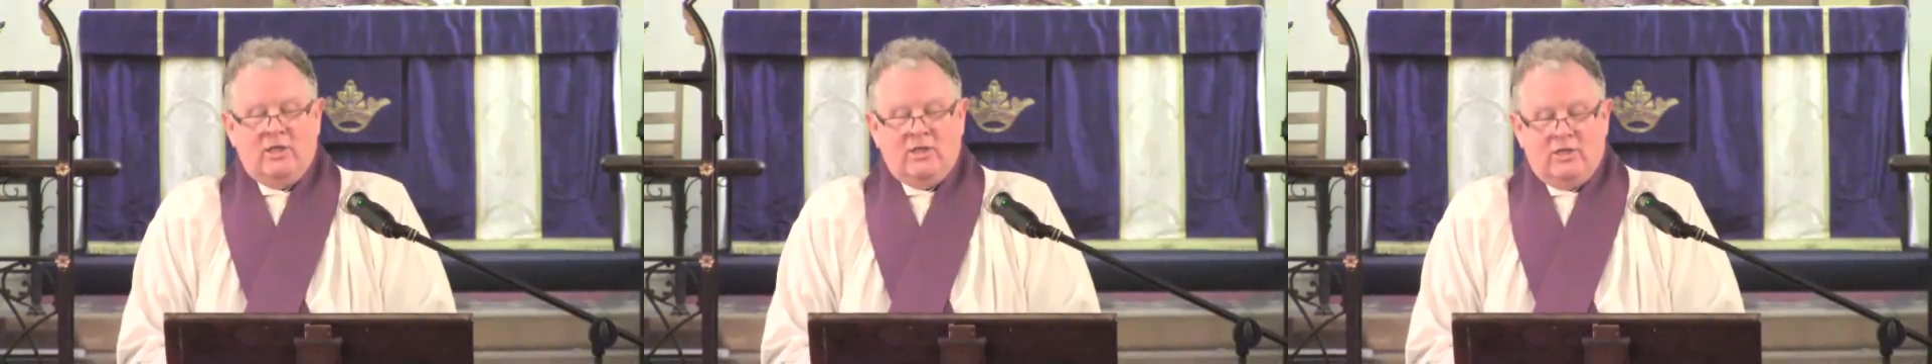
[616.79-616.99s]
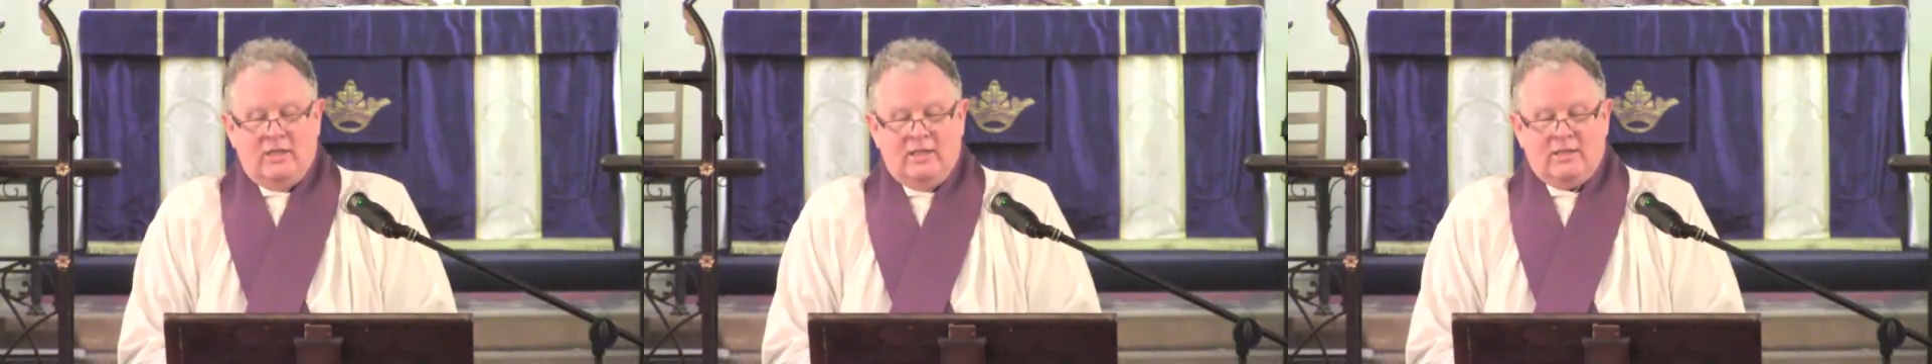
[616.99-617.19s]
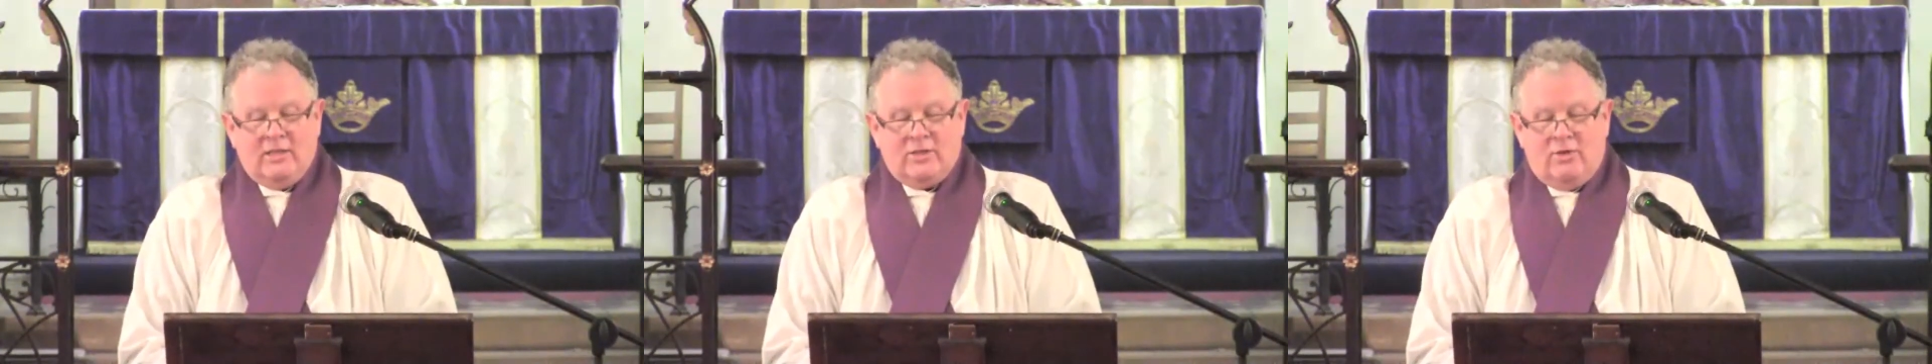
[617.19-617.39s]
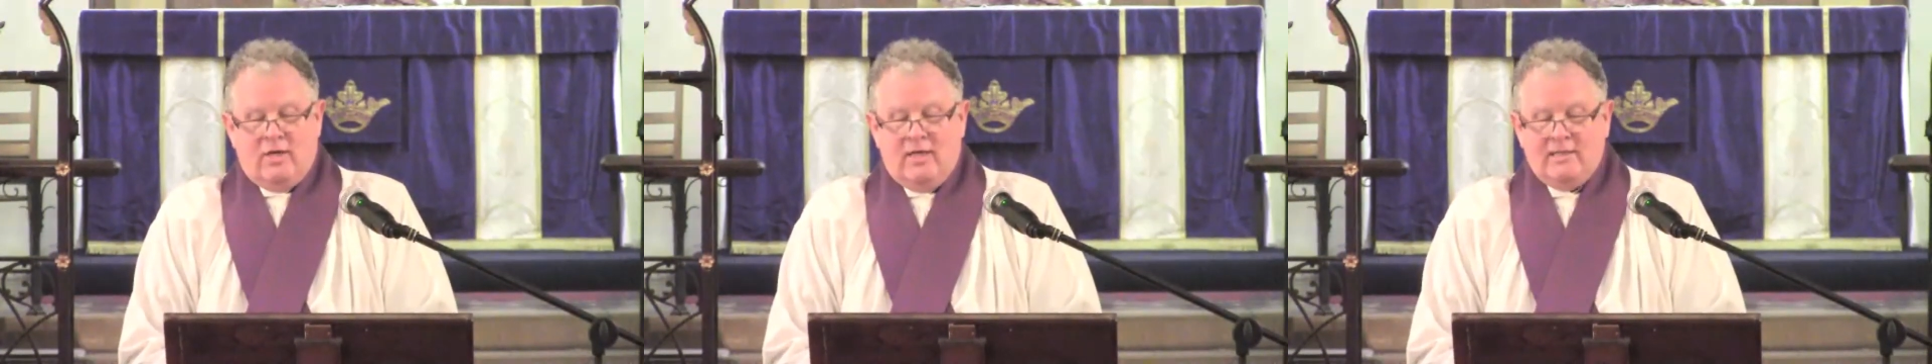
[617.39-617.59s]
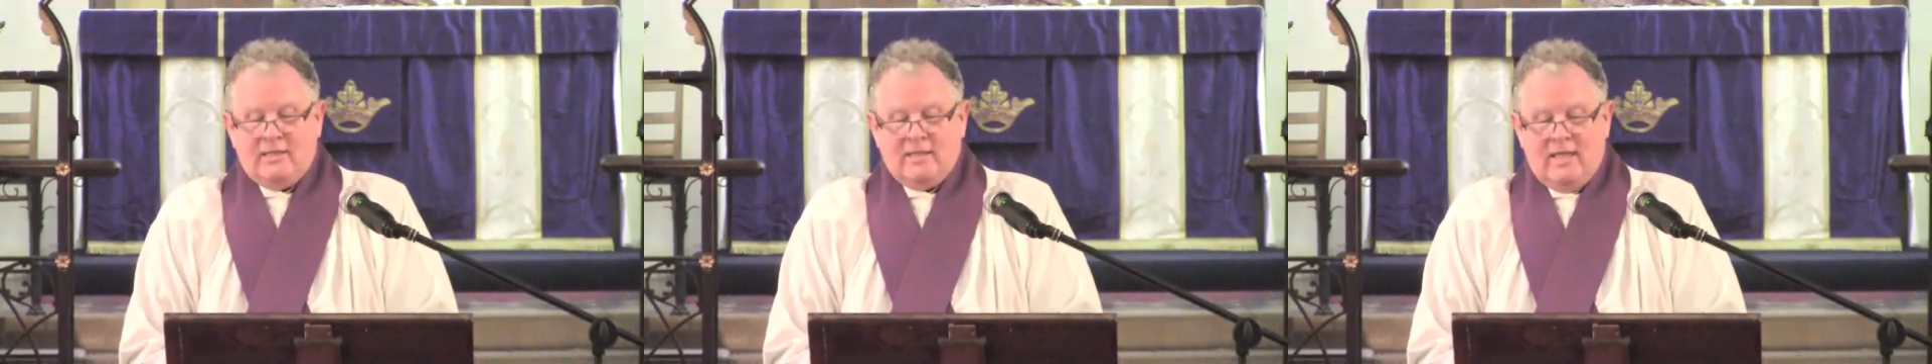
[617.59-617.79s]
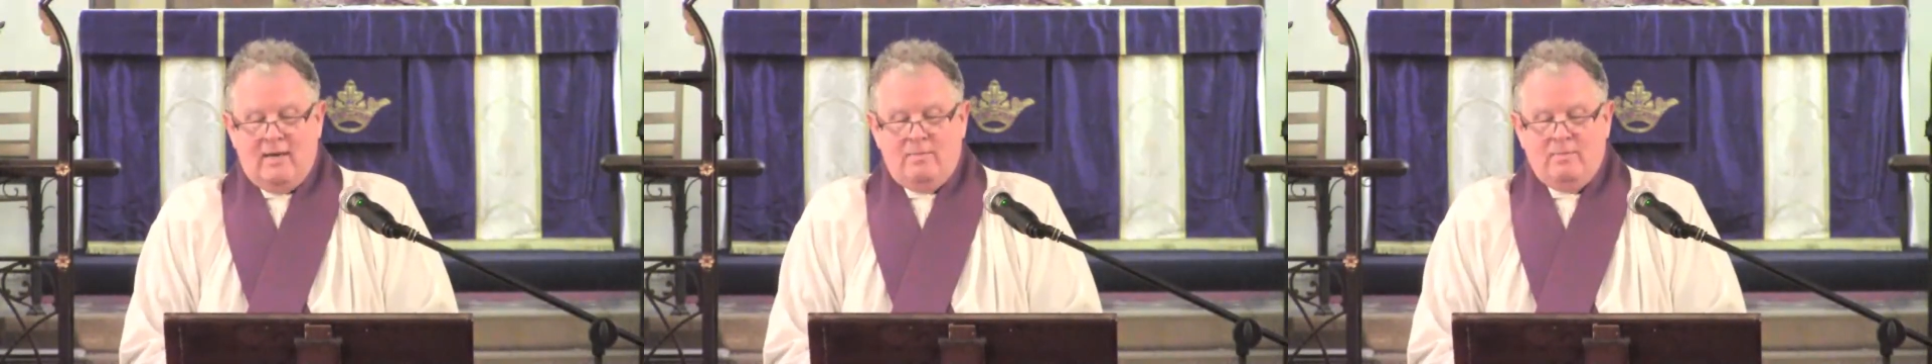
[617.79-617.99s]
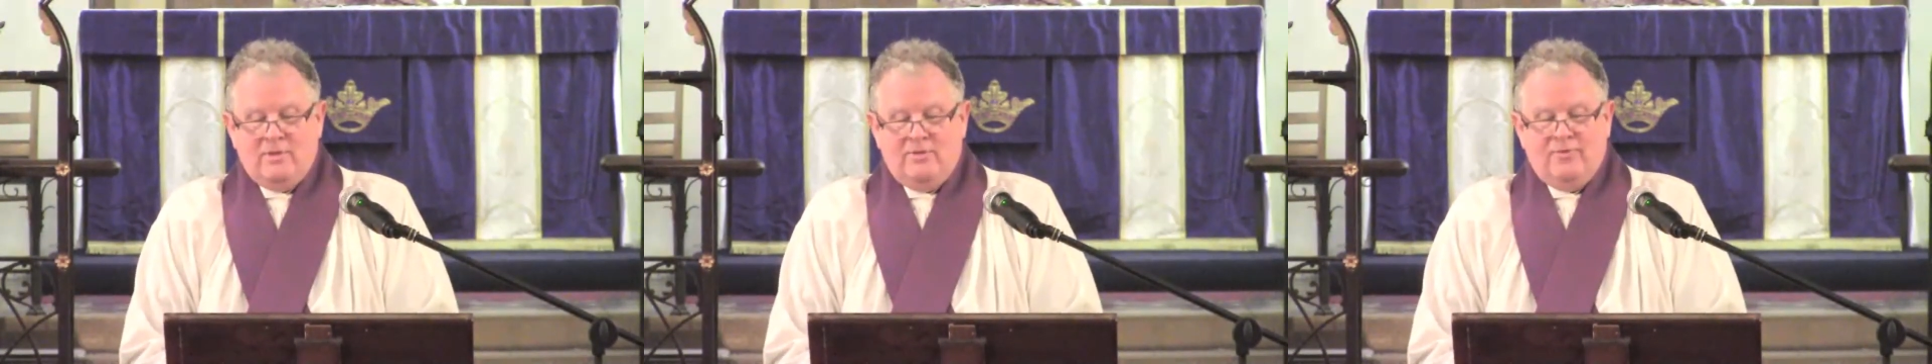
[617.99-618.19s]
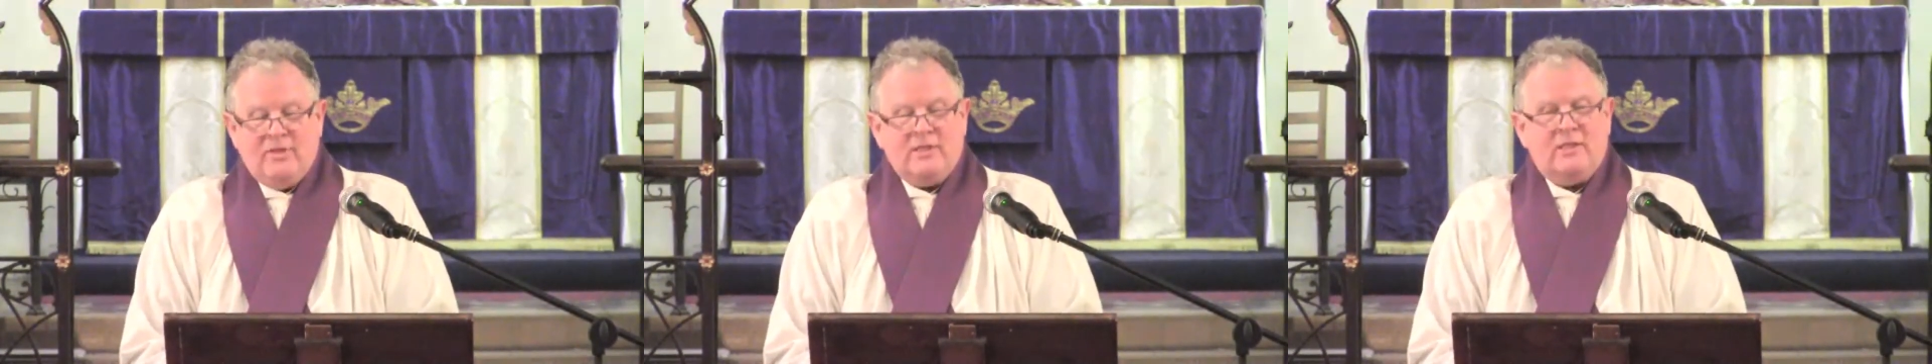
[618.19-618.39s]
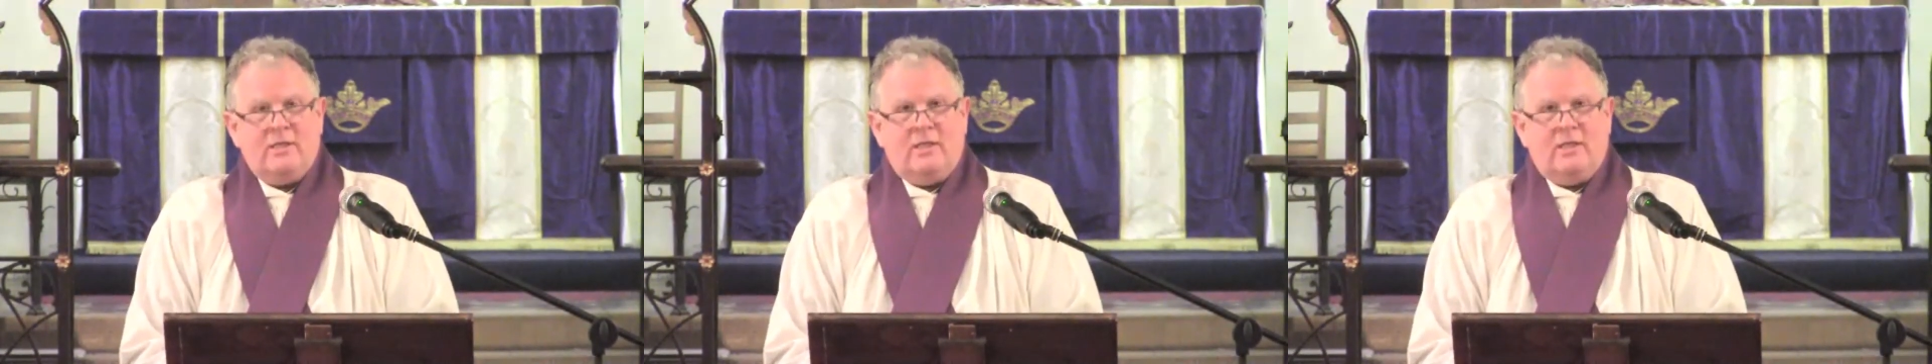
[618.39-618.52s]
Jesus Christ, came to visit